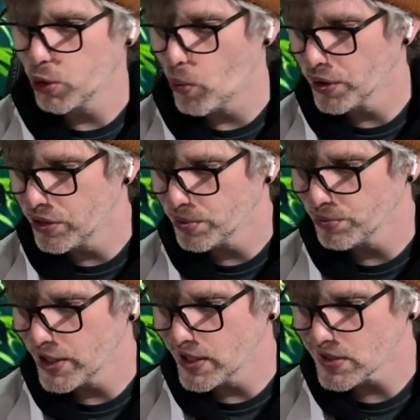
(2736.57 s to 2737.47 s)
Lord of
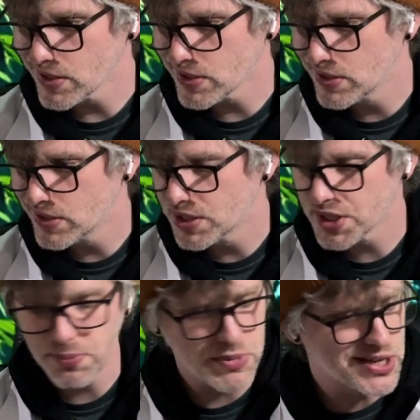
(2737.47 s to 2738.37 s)
the
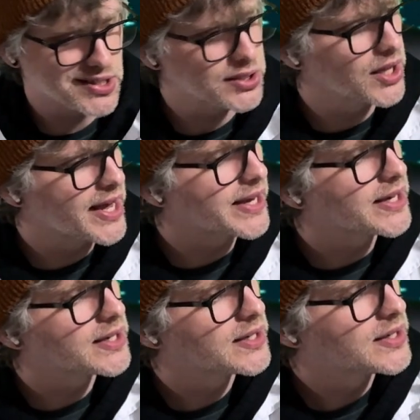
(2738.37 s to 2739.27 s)
Rings meets
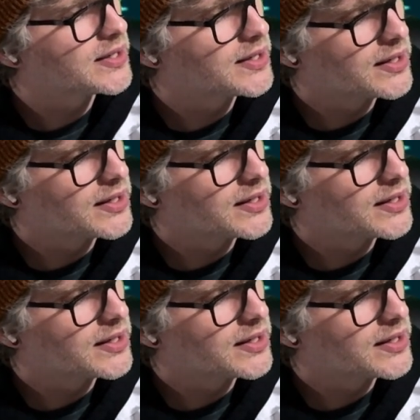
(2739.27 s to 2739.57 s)
like